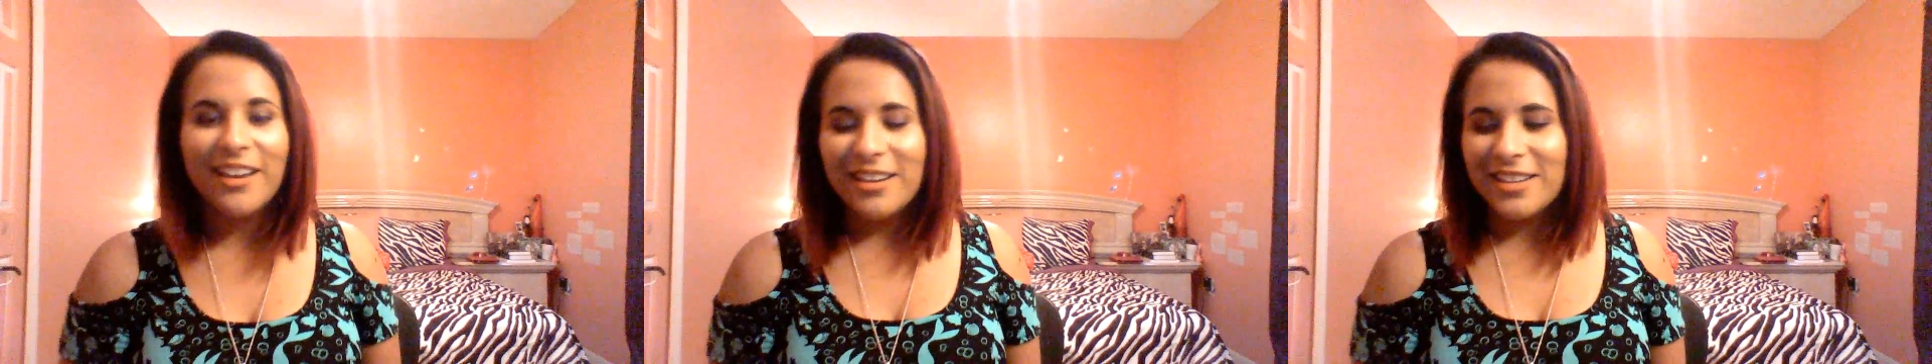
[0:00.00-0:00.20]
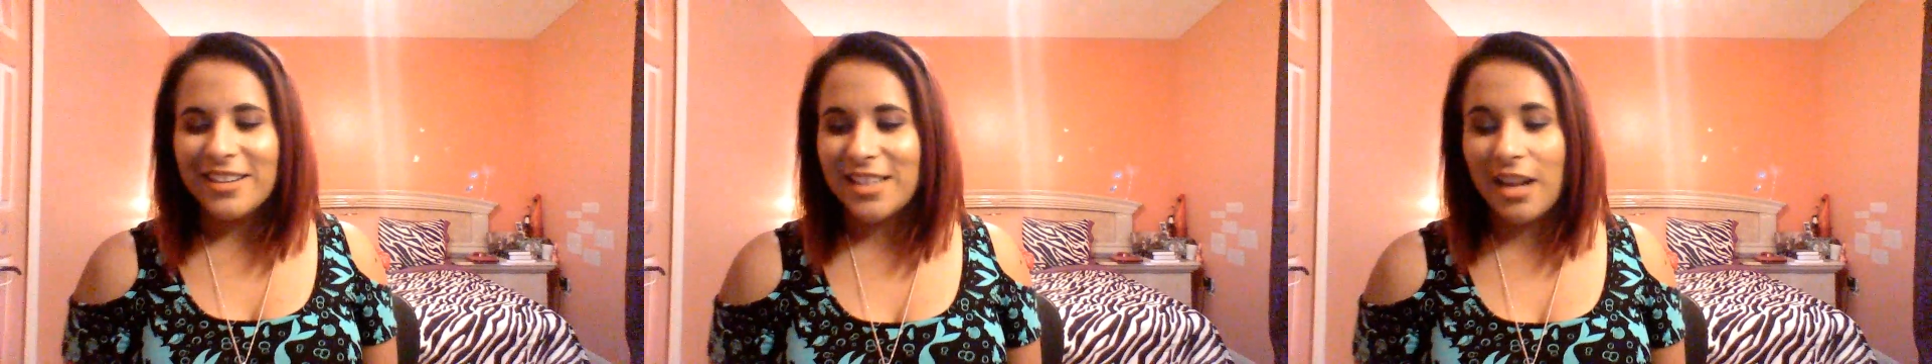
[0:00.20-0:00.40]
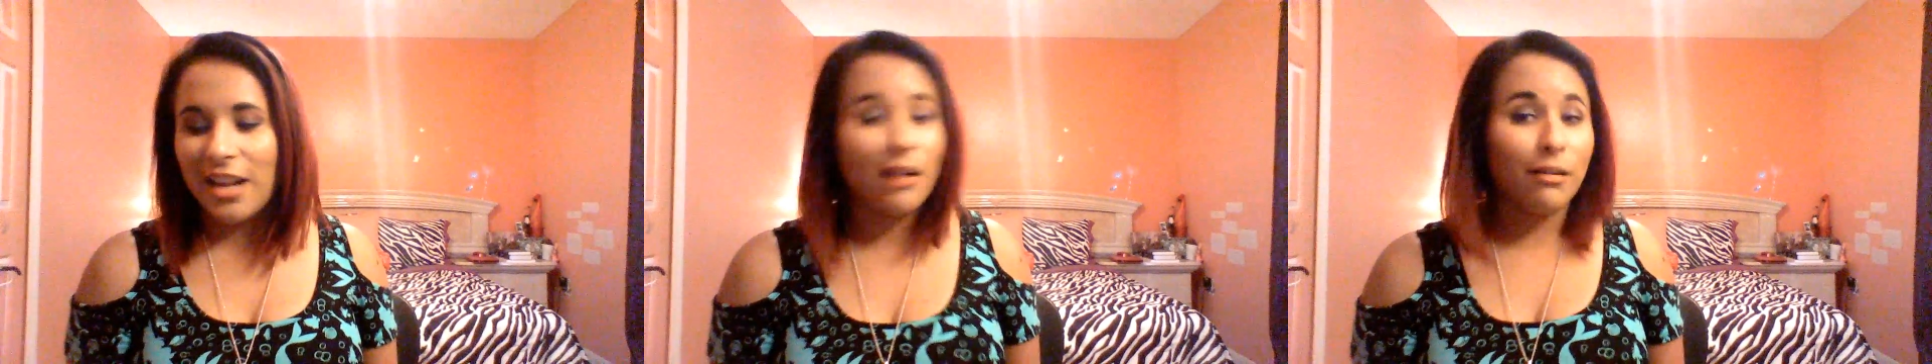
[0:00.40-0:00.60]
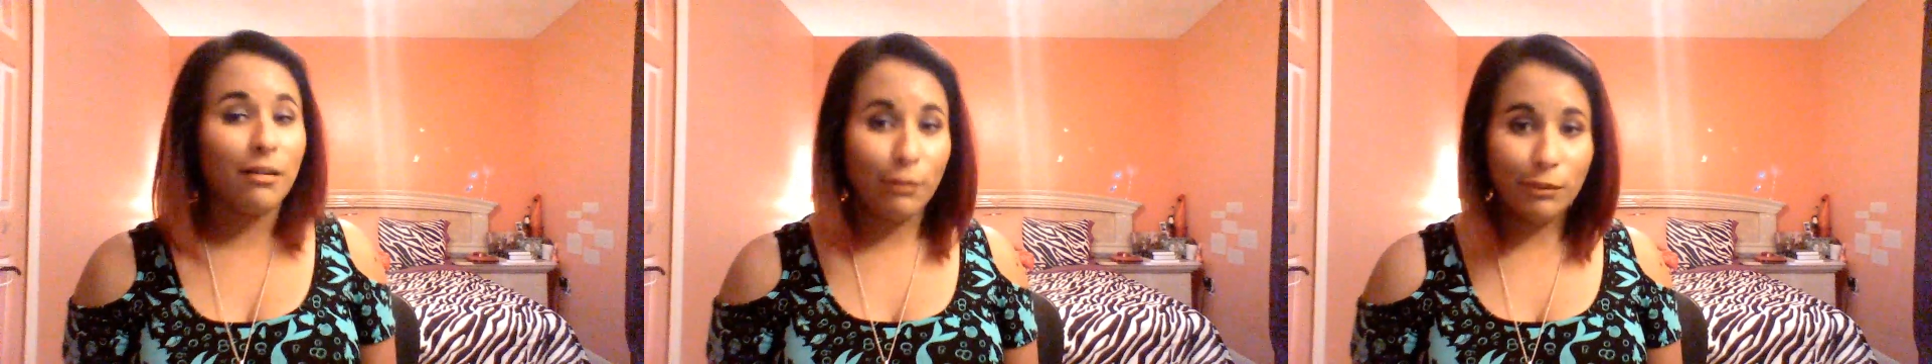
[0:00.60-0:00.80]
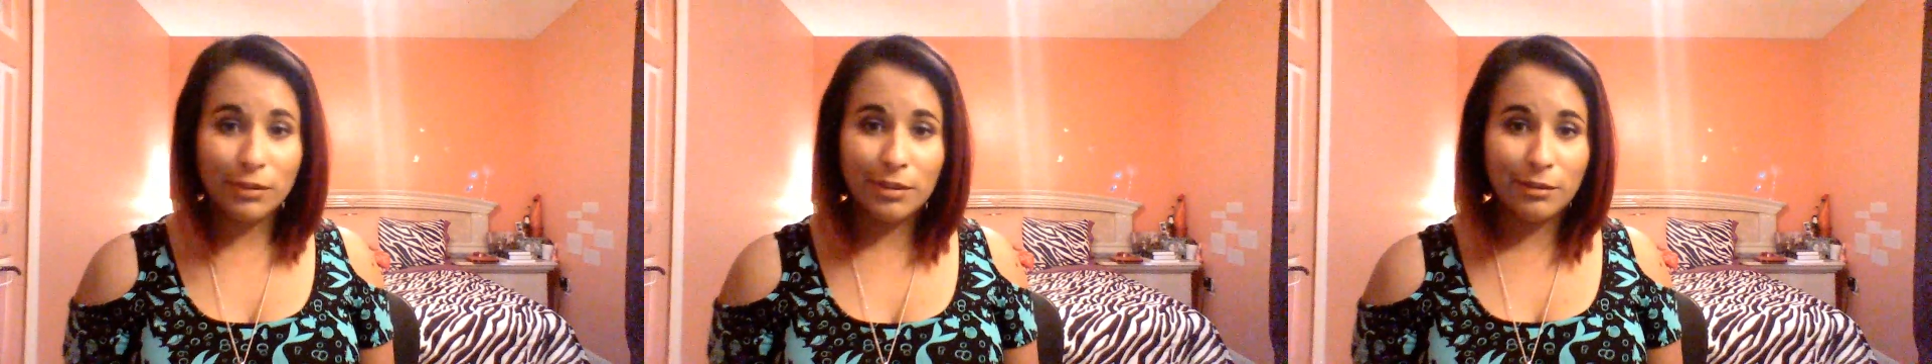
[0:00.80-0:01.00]
Because then I don't
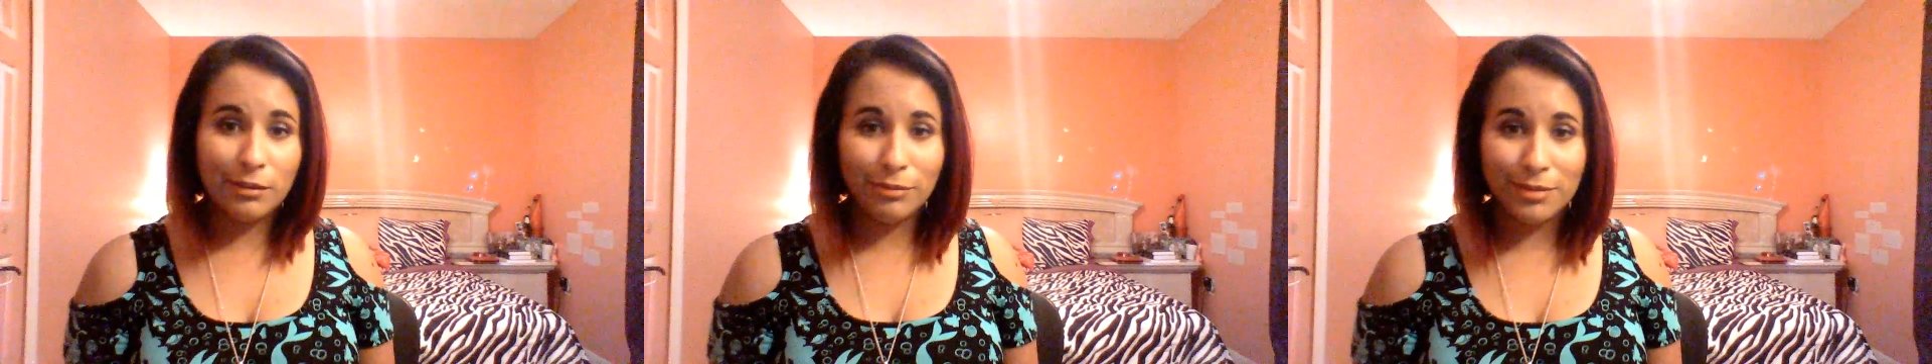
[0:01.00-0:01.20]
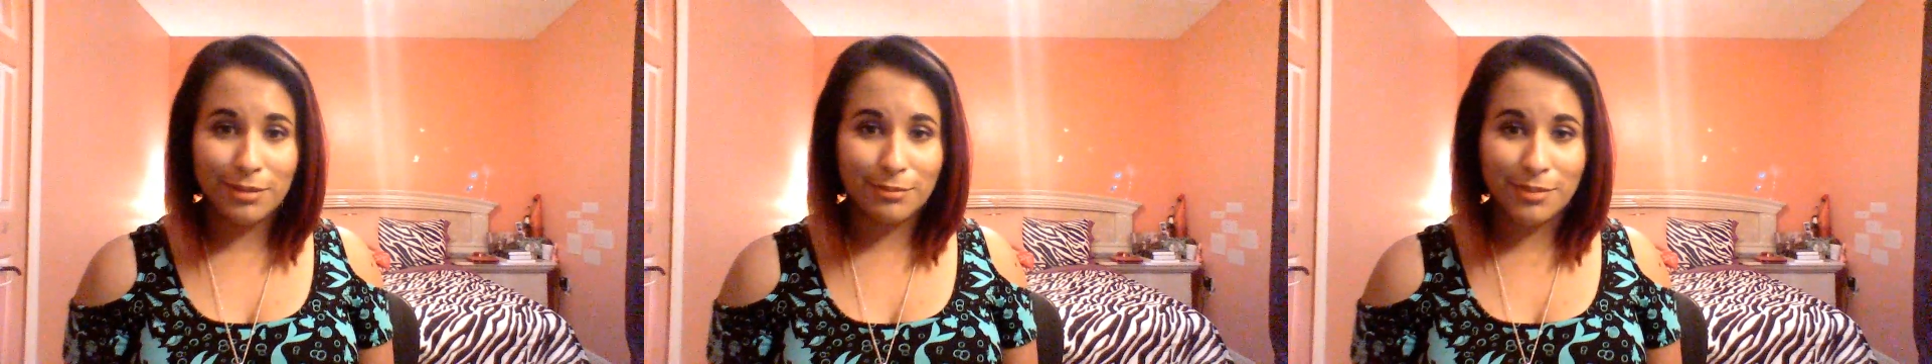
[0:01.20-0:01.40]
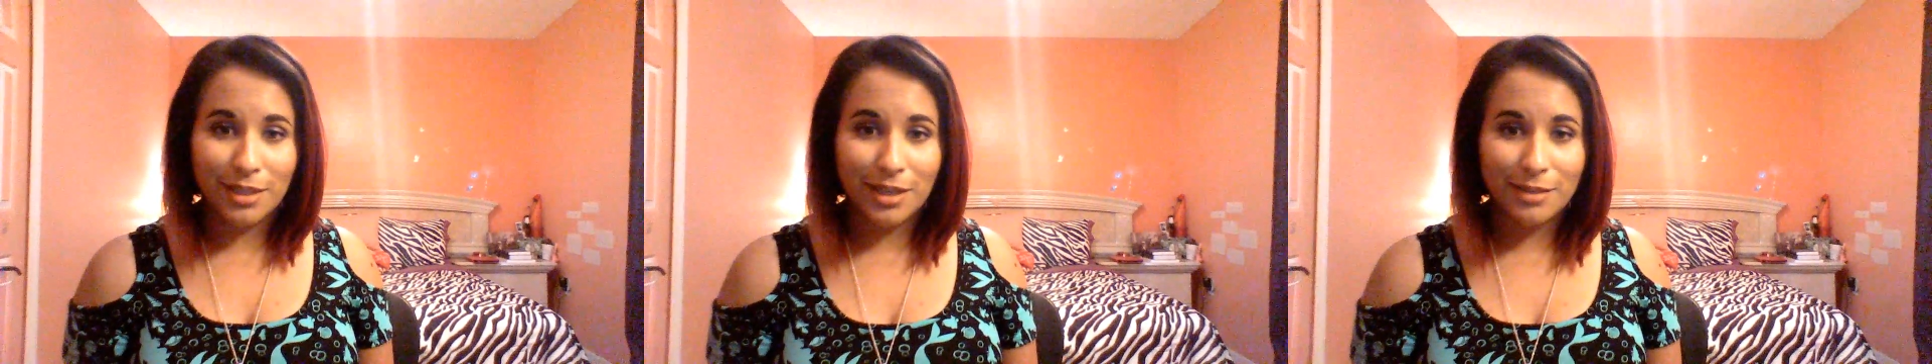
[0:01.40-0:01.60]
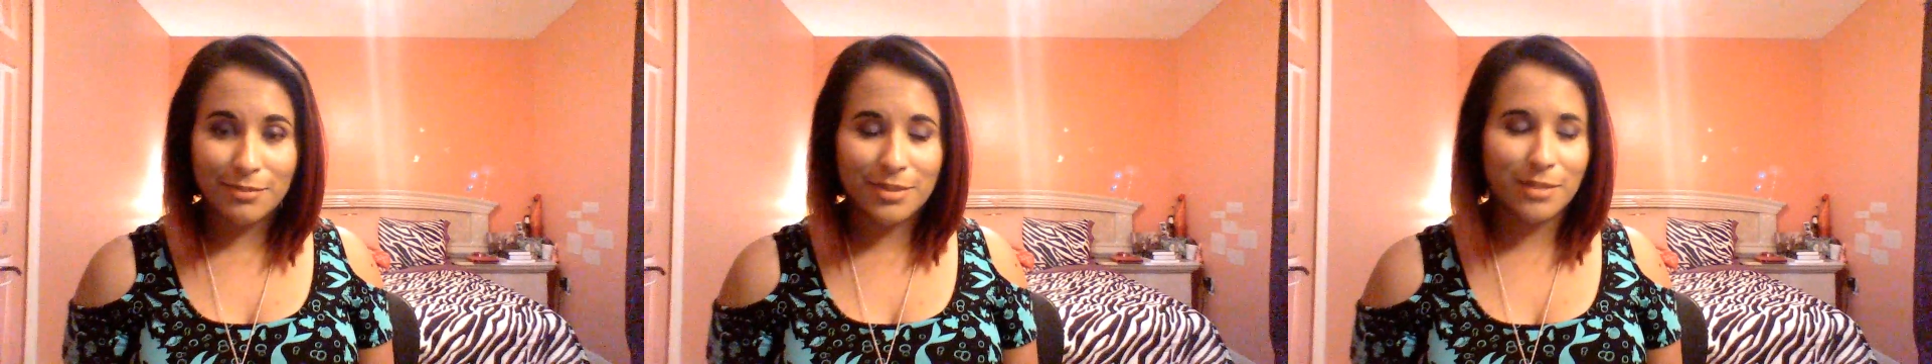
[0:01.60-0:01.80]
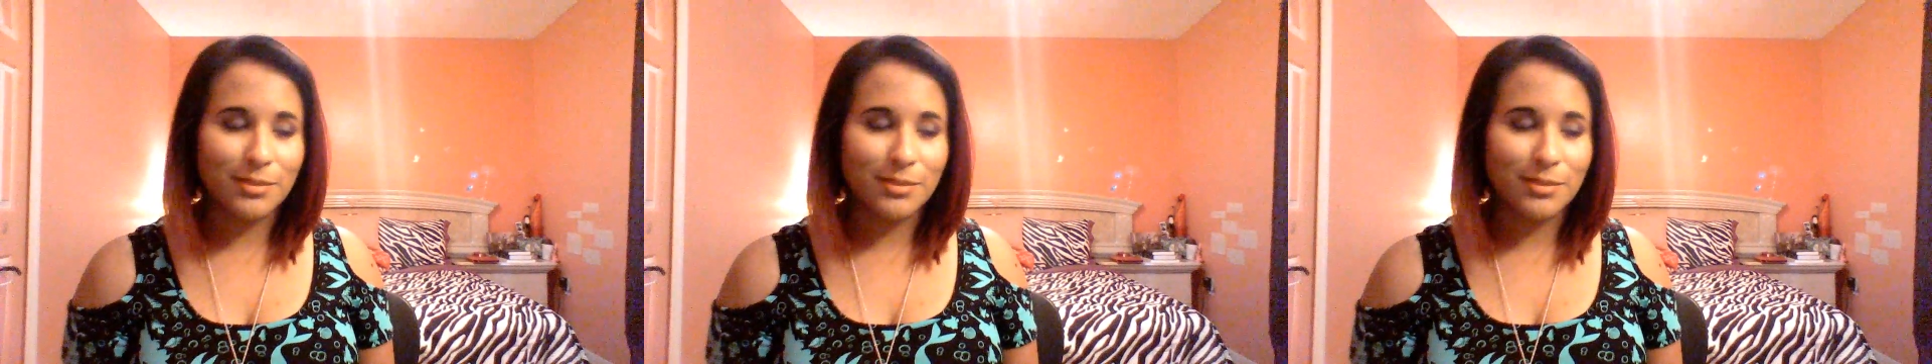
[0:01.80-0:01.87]
know what to do sometimes.